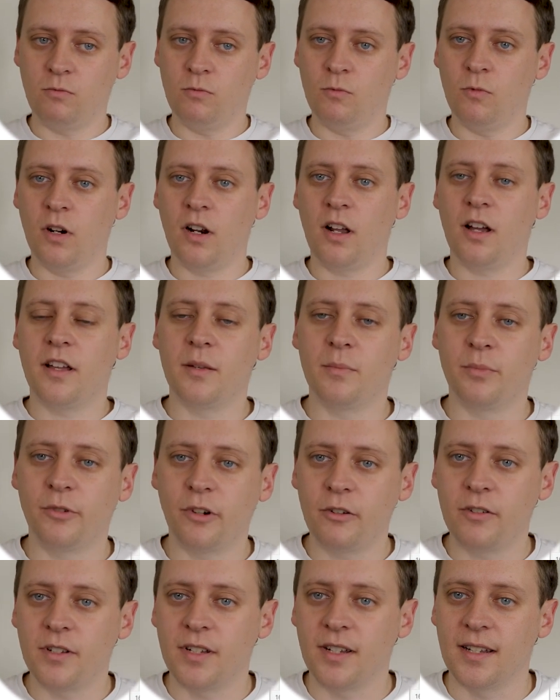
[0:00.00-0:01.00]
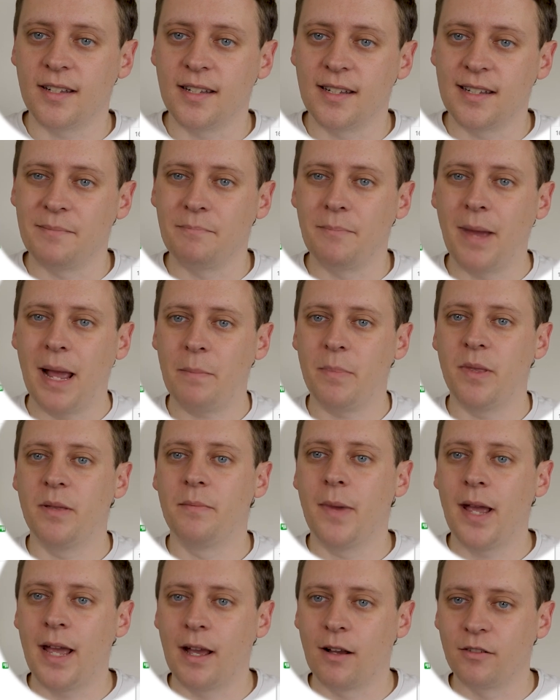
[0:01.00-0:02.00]
what are the processes and map
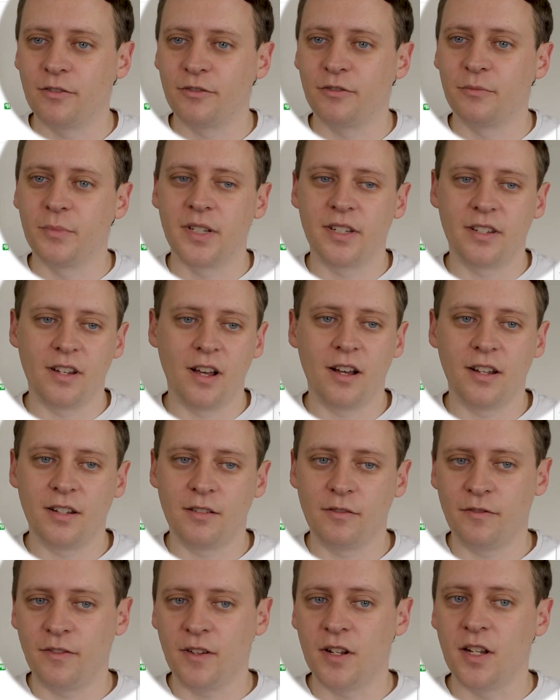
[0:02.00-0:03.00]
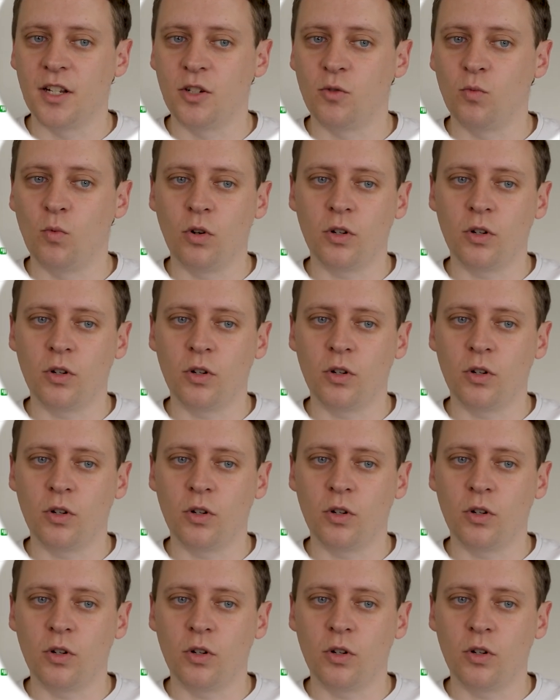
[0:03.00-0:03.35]
them out from start to finish.